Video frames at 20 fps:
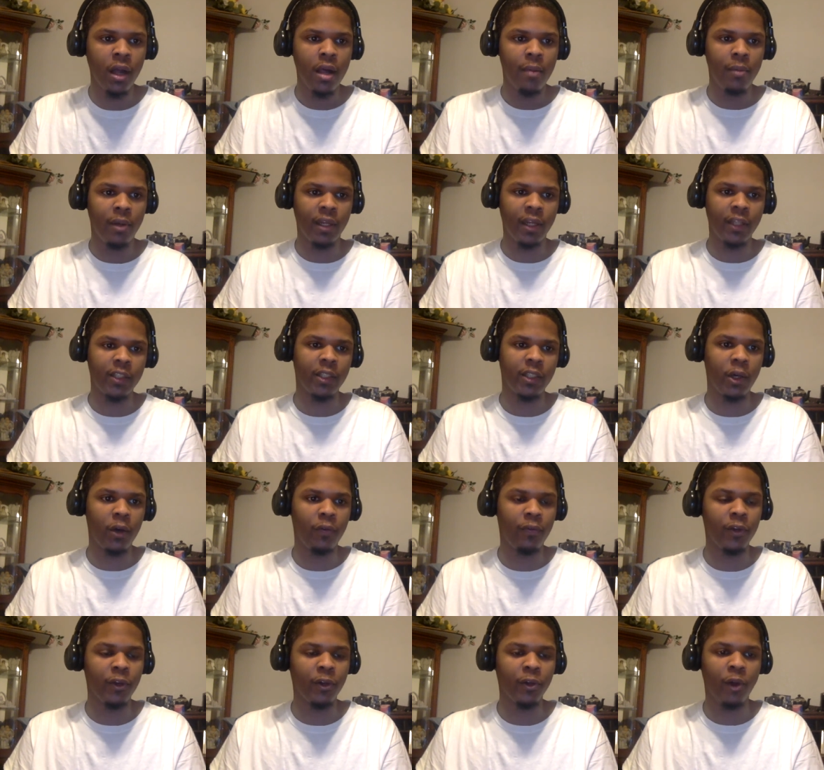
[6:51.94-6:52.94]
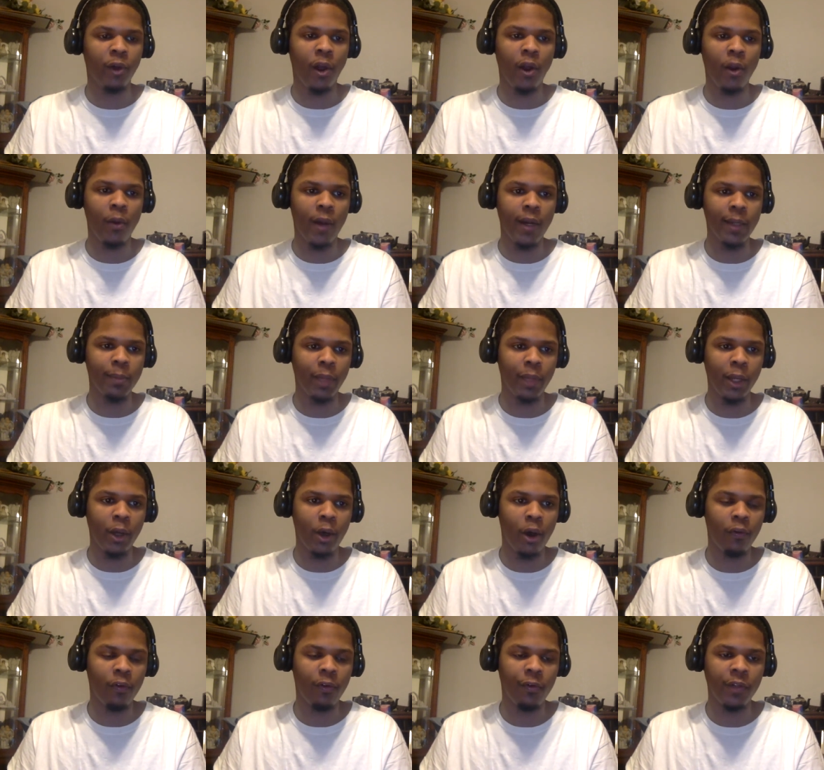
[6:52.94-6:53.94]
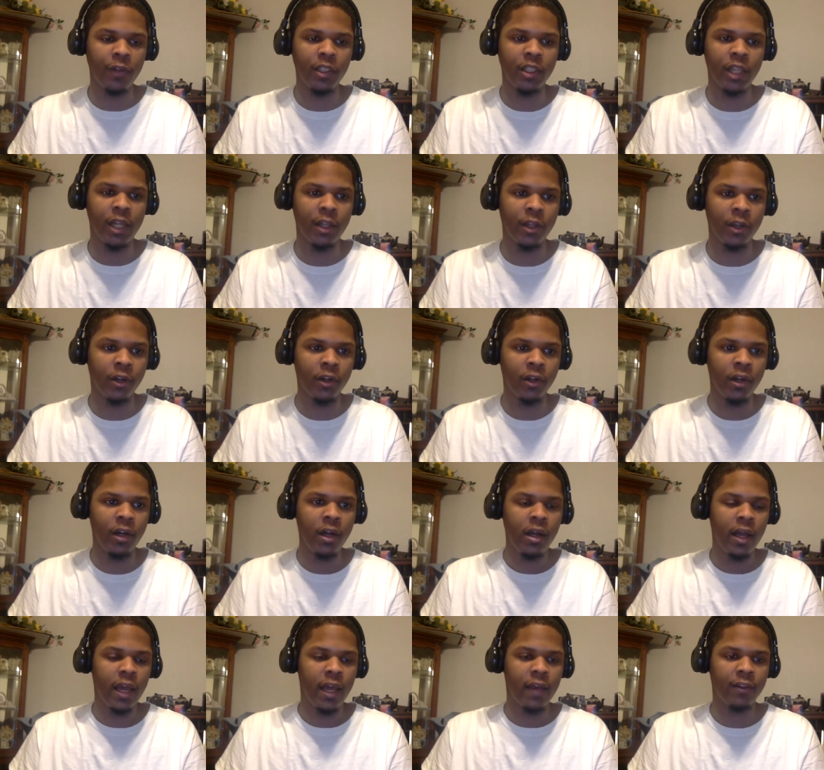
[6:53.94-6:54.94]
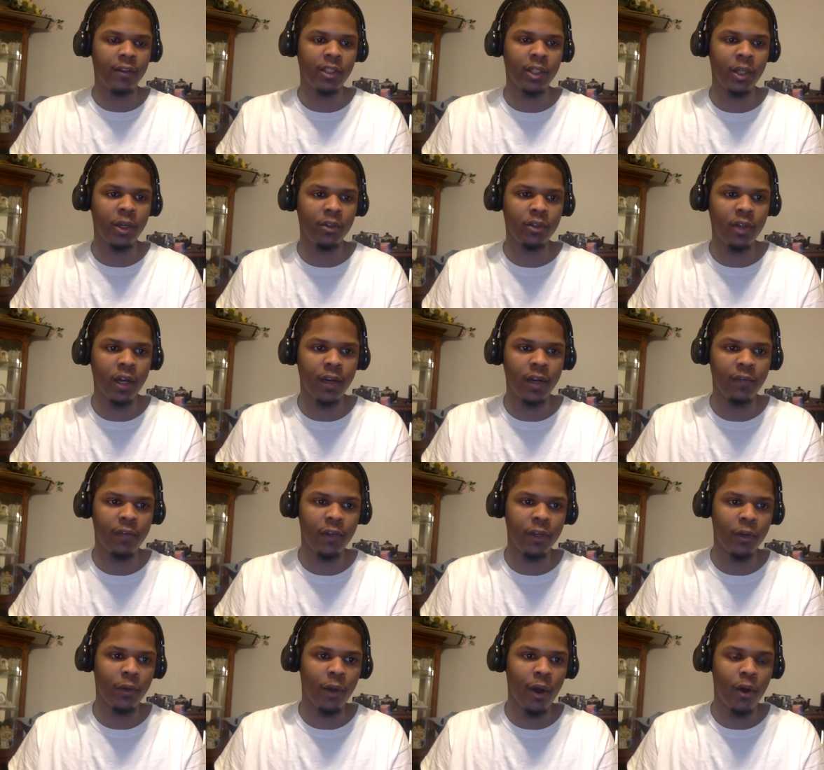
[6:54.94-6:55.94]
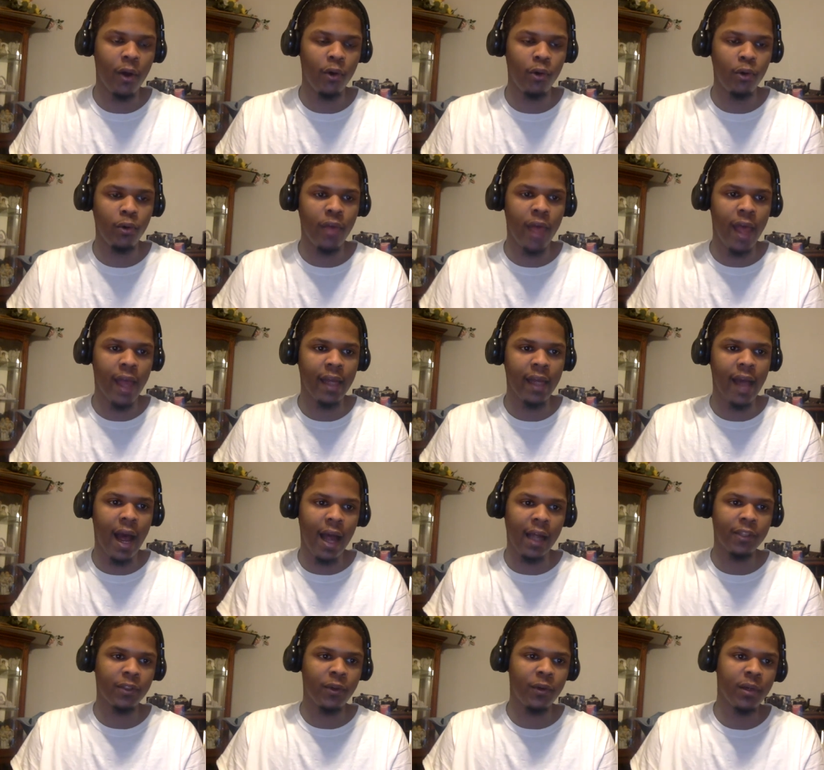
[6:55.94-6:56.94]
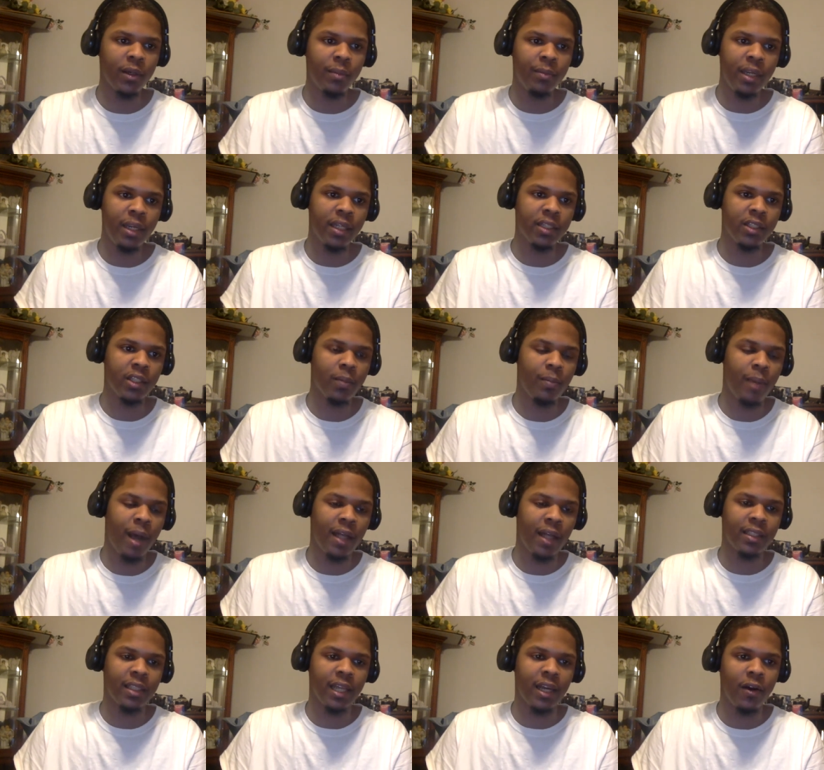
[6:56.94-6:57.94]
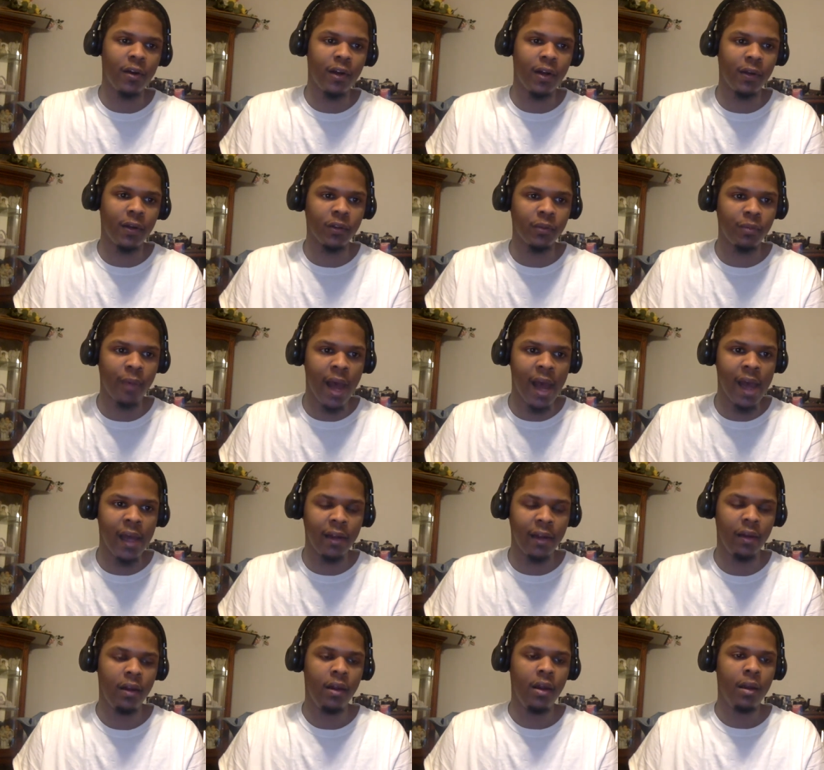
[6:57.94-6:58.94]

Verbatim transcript: but they still figuring out a way to play off of each other and still trying to figure out who that guy is going to be until Pascal comes back.